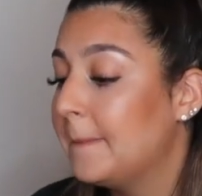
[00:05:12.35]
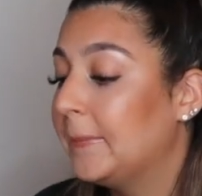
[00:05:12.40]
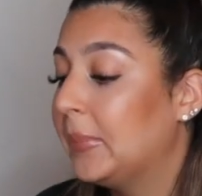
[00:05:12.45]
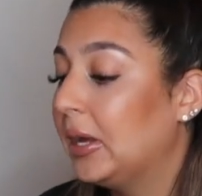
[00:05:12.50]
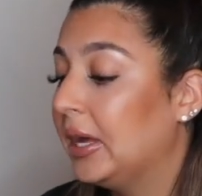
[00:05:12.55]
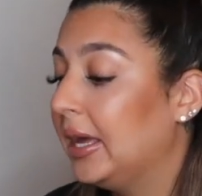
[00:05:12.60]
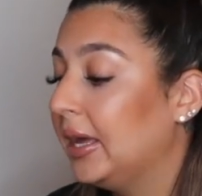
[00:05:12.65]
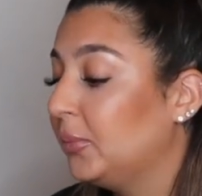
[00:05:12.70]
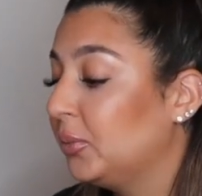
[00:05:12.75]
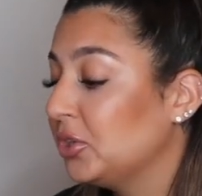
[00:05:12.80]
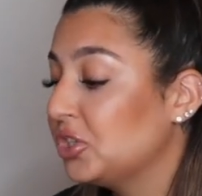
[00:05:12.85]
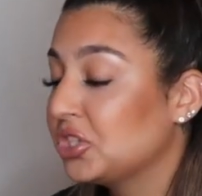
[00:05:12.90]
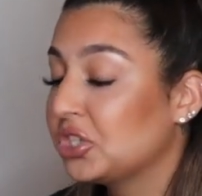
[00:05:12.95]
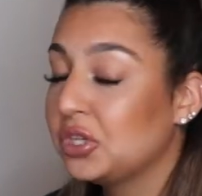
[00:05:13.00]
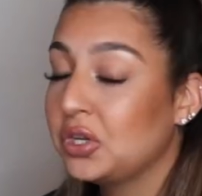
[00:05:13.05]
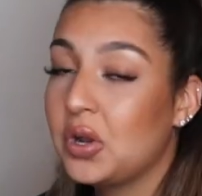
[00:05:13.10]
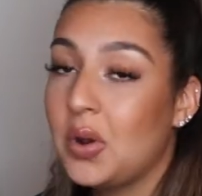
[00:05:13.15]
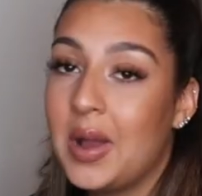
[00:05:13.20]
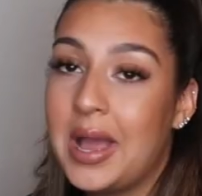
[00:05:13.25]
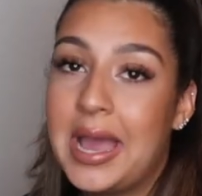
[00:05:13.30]
But we're just
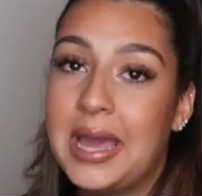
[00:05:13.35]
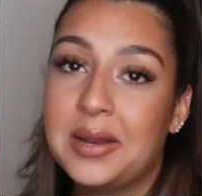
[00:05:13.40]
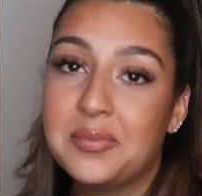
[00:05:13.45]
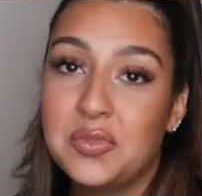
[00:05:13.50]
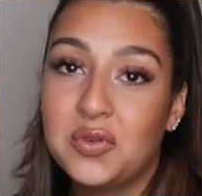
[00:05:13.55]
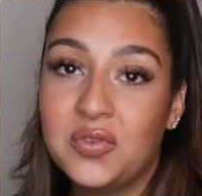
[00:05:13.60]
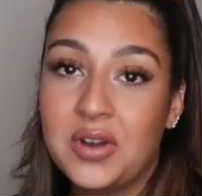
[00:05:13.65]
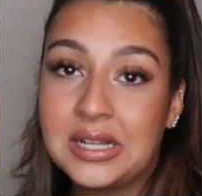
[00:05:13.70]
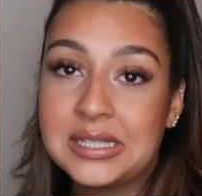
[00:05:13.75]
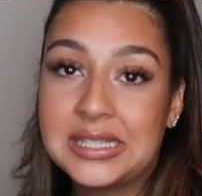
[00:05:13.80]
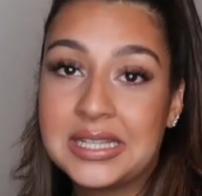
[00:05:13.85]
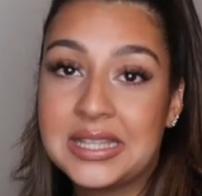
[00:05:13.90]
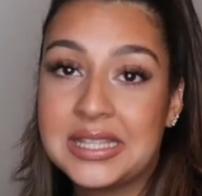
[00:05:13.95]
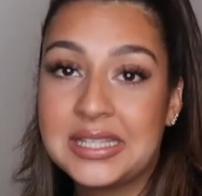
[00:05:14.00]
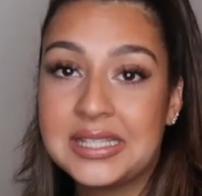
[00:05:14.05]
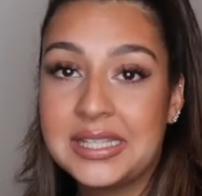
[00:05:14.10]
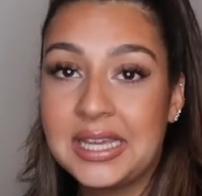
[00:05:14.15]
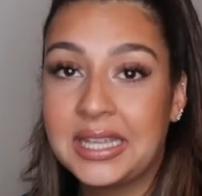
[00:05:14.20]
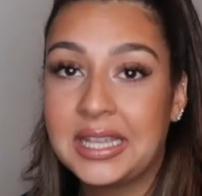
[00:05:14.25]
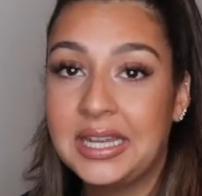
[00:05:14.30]
gonna go ahead and move on to the
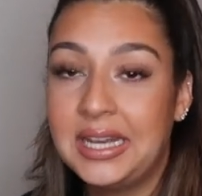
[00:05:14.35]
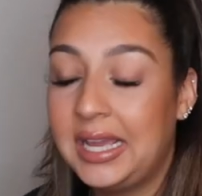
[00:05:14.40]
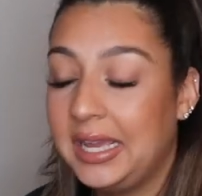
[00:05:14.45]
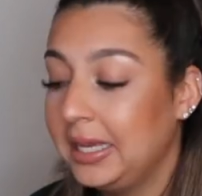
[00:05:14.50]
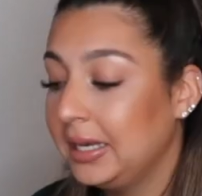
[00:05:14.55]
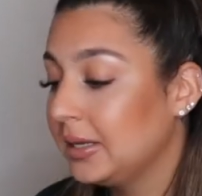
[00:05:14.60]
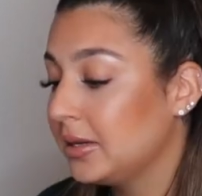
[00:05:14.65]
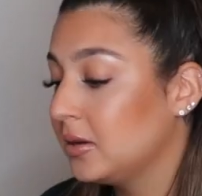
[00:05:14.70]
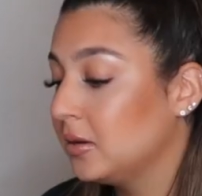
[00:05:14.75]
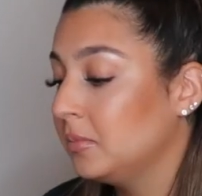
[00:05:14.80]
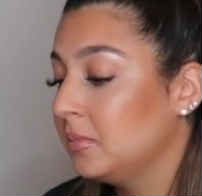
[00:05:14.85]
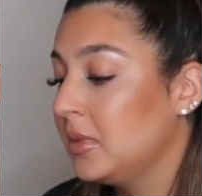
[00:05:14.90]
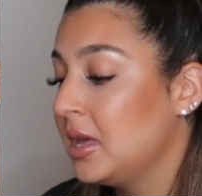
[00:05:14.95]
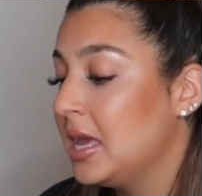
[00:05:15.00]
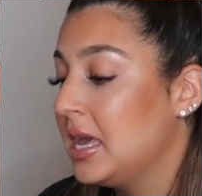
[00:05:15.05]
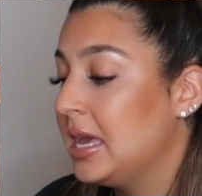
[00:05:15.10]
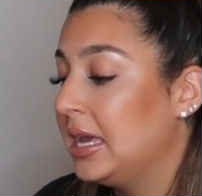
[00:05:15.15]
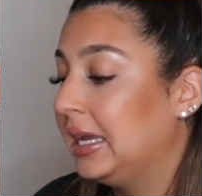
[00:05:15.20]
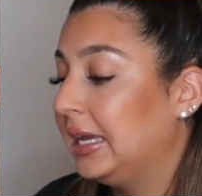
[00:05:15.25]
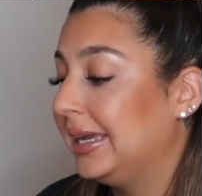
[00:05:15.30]
second item.
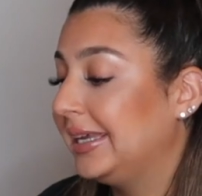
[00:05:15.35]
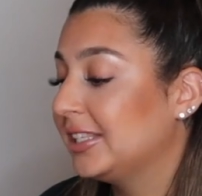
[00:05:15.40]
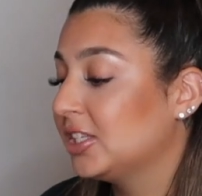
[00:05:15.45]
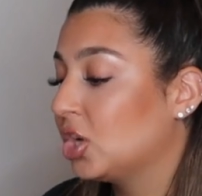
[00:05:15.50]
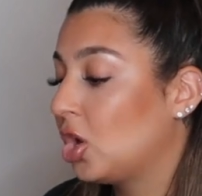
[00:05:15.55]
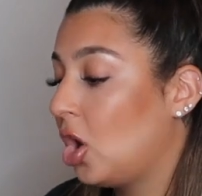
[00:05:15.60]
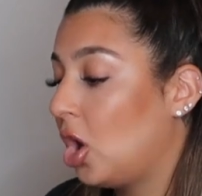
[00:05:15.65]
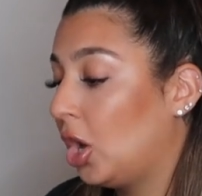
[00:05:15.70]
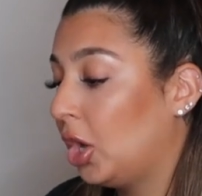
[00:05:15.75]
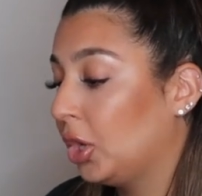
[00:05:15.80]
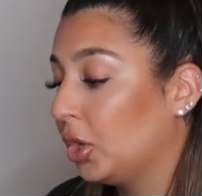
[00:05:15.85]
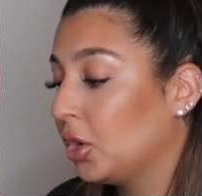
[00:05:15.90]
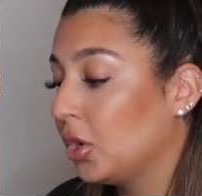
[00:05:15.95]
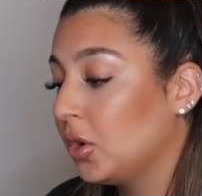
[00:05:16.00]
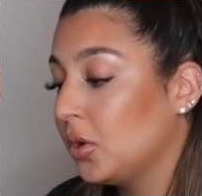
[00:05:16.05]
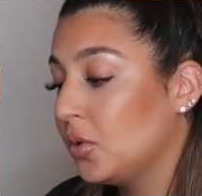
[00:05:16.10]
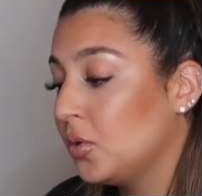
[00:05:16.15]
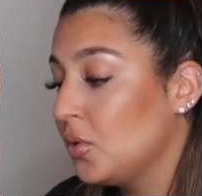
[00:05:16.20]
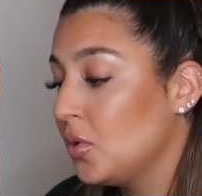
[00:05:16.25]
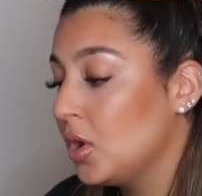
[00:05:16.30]
It's
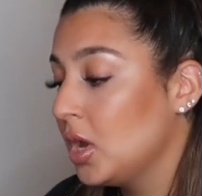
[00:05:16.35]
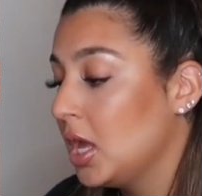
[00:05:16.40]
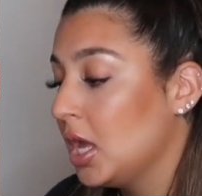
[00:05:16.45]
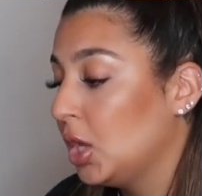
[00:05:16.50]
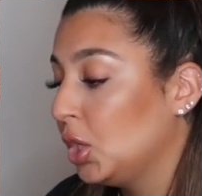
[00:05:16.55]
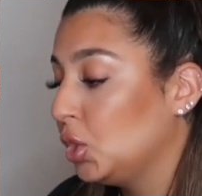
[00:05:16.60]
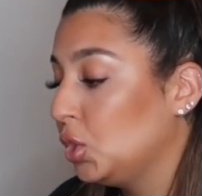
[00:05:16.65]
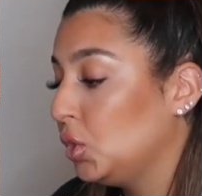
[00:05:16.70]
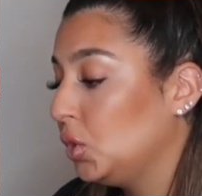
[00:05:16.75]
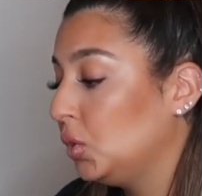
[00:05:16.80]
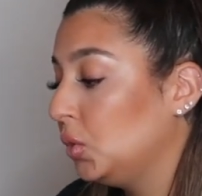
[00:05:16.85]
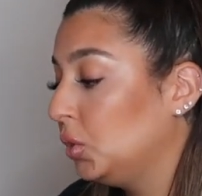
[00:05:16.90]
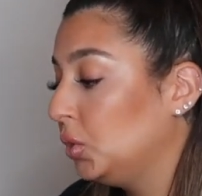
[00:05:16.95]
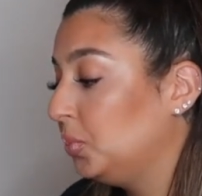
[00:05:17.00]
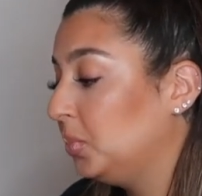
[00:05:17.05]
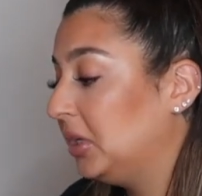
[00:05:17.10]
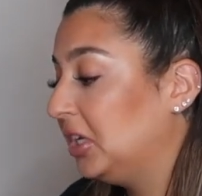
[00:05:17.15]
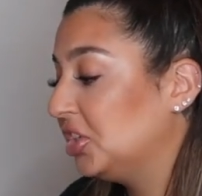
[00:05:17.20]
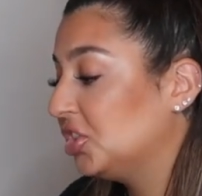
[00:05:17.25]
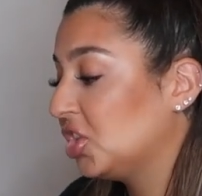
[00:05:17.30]
Cargo
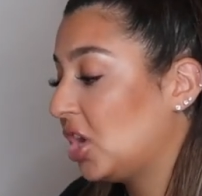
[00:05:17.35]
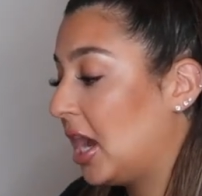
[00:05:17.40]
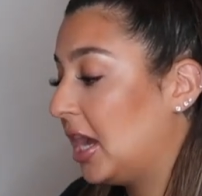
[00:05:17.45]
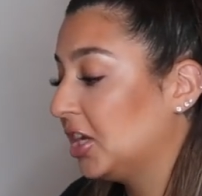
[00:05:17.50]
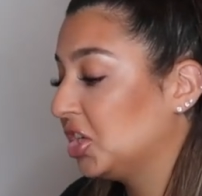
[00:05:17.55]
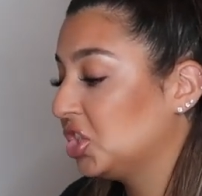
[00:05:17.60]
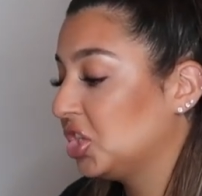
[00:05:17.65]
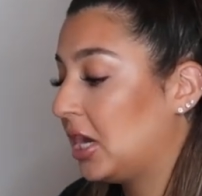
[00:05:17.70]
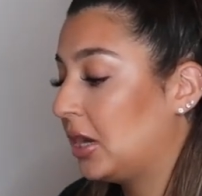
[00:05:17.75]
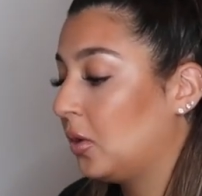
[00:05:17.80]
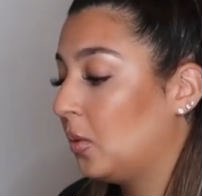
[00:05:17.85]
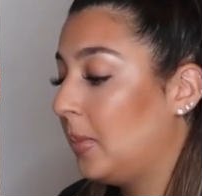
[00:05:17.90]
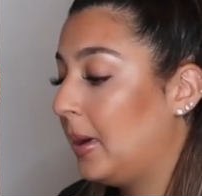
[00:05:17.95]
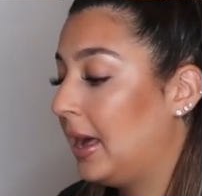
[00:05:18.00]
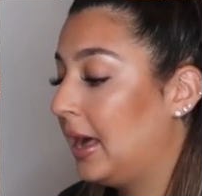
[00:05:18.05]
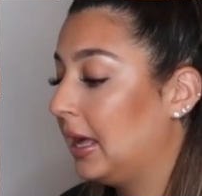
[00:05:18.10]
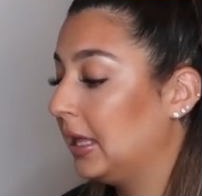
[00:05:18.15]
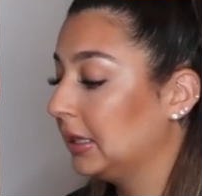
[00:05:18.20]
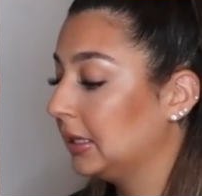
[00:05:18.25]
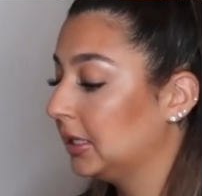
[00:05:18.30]
Nude Beach Eyeshadow
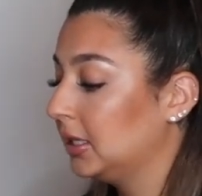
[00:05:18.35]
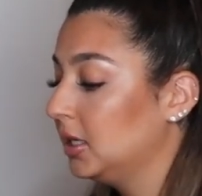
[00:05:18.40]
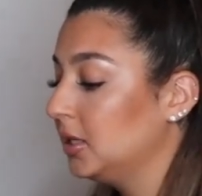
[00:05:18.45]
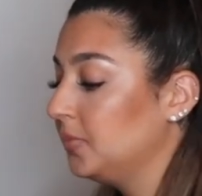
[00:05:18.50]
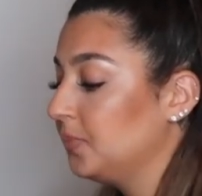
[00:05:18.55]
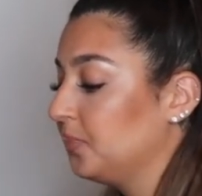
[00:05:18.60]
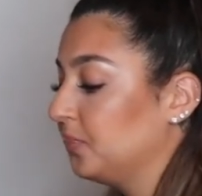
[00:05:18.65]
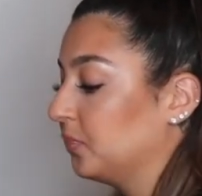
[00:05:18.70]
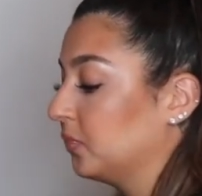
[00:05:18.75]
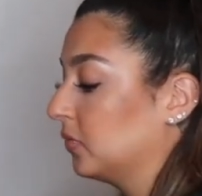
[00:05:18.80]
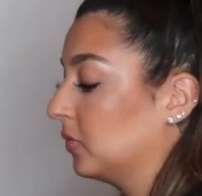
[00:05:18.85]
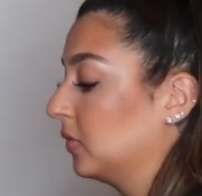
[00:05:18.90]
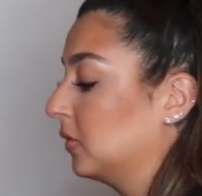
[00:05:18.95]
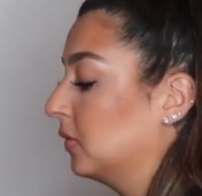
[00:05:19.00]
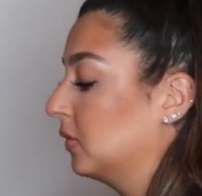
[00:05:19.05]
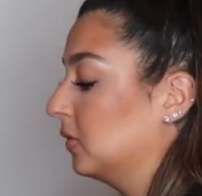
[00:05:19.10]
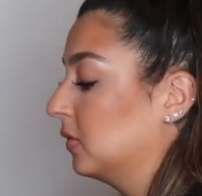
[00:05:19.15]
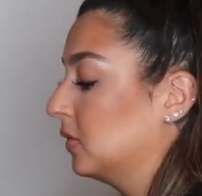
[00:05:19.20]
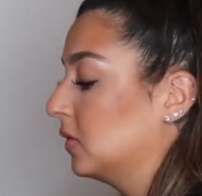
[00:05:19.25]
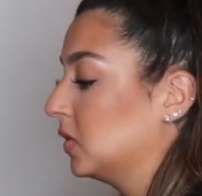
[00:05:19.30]
Palette.
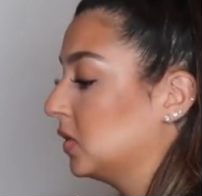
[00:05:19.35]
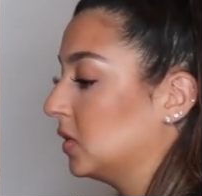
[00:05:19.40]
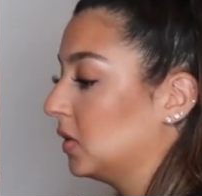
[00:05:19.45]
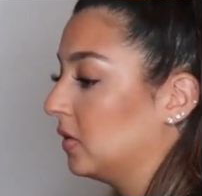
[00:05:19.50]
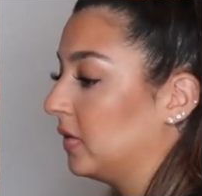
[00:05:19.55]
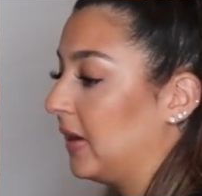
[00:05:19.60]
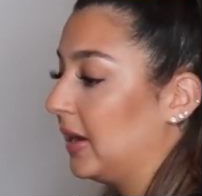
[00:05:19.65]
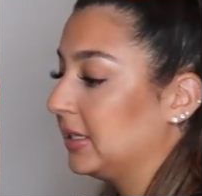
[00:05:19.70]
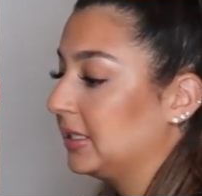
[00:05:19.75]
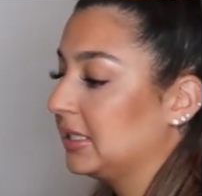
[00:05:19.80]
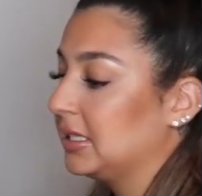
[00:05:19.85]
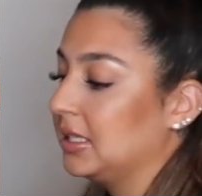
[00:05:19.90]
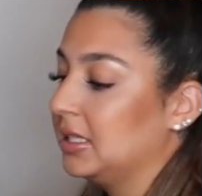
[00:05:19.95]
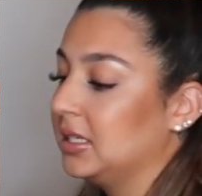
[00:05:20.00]
So that's